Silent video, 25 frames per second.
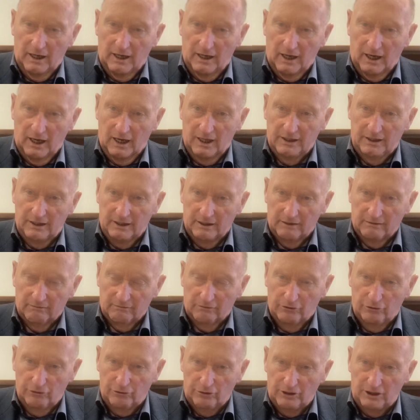under
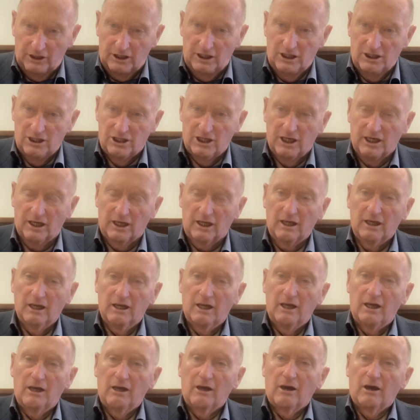good teaching,
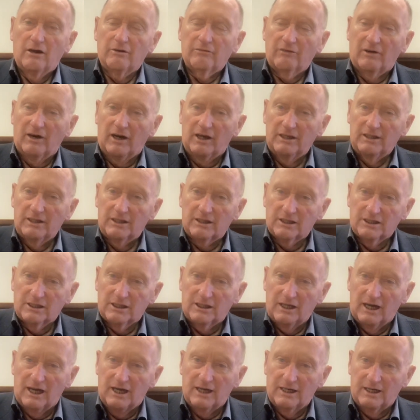of
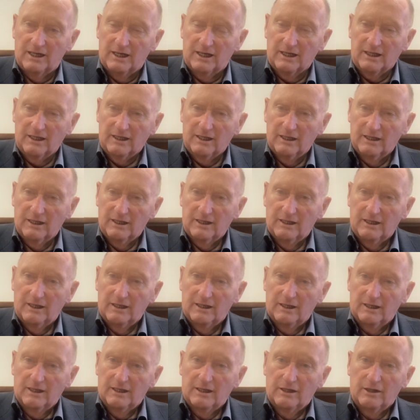understanding
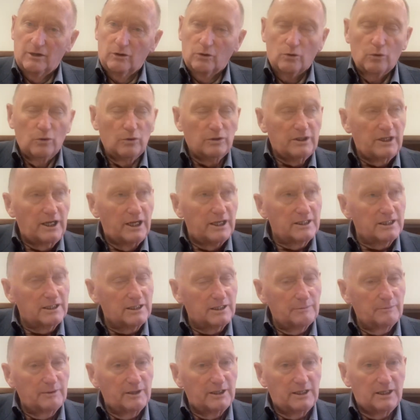the Old
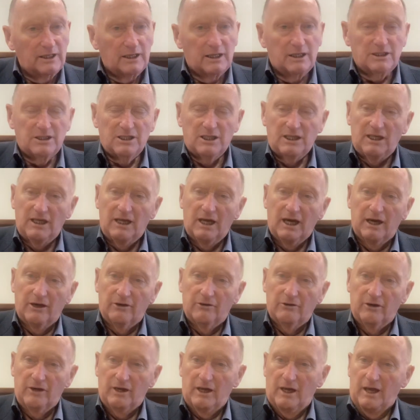Testament and see how
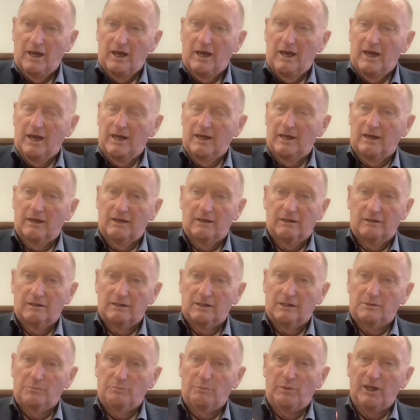it
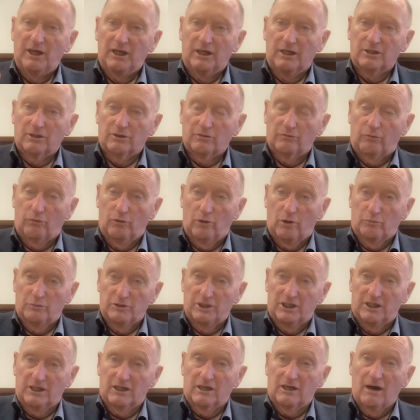speaks of what was
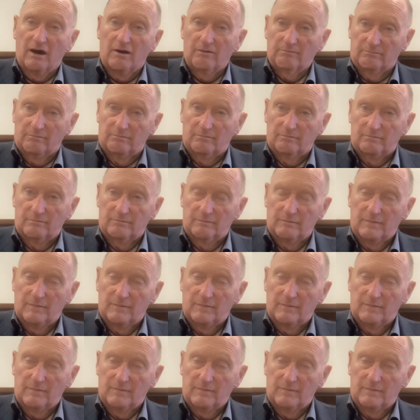to come.